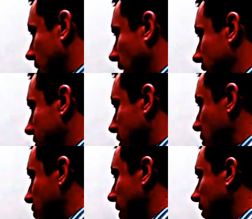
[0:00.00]
I just go
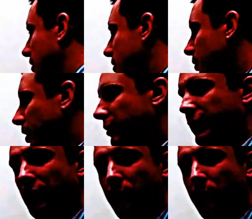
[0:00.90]
directly to there via